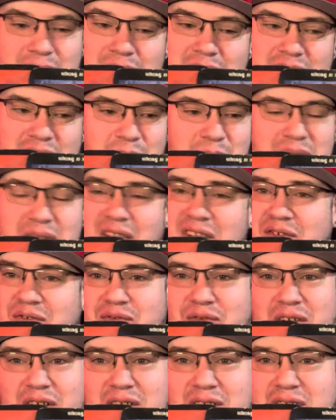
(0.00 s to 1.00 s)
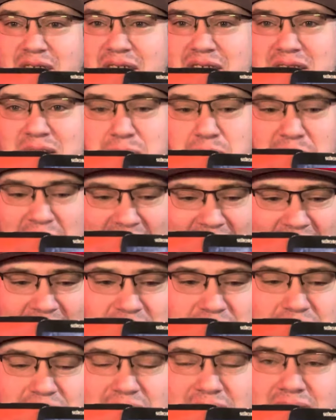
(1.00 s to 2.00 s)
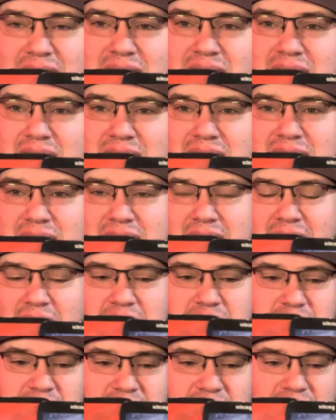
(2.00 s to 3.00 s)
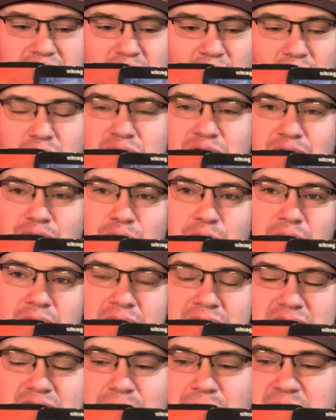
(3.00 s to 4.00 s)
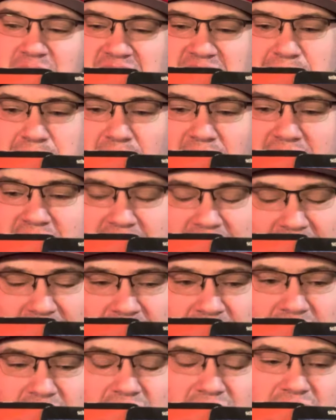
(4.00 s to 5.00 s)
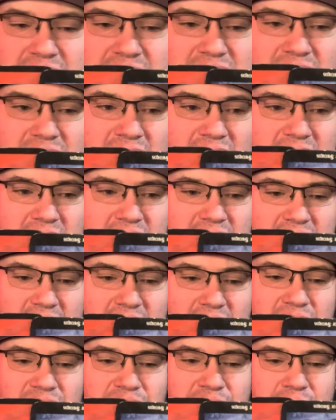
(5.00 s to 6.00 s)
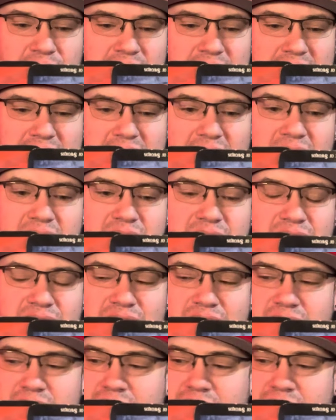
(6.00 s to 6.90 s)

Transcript: someone that's fearless and passionate and just goes for it. Someone spontaneous and, and full of life.